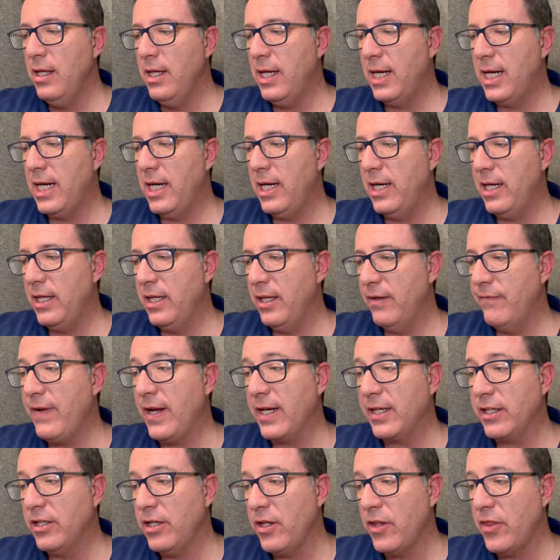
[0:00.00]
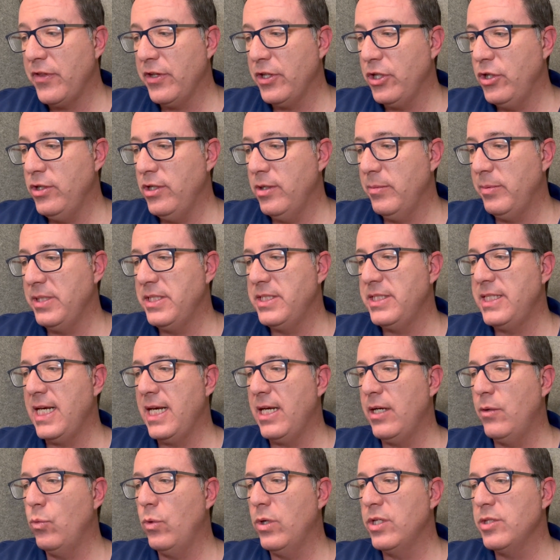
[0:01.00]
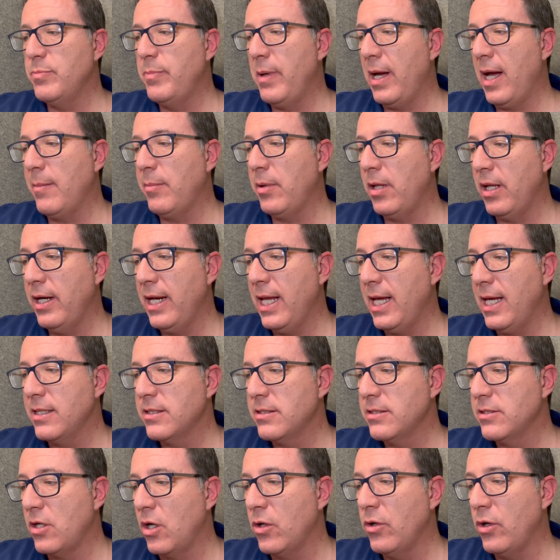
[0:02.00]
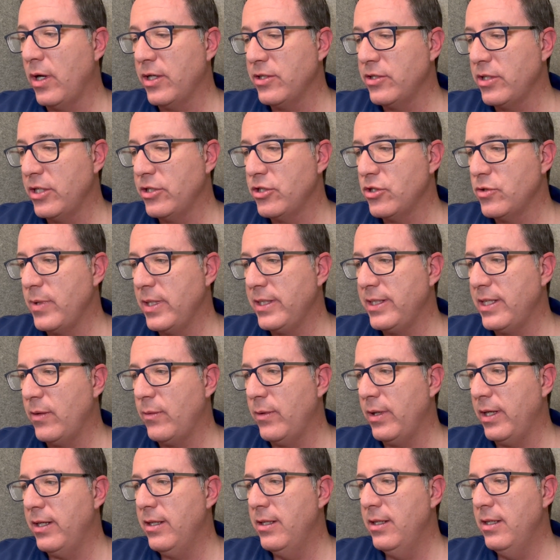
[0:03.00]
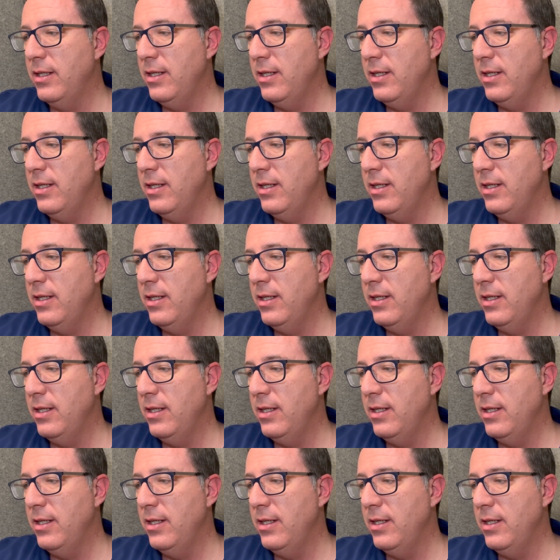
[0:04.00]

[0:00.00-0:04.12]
Uh, in fact, another thing Hugh Nibley said was Babylon has, oh no, sorry, I just read that one.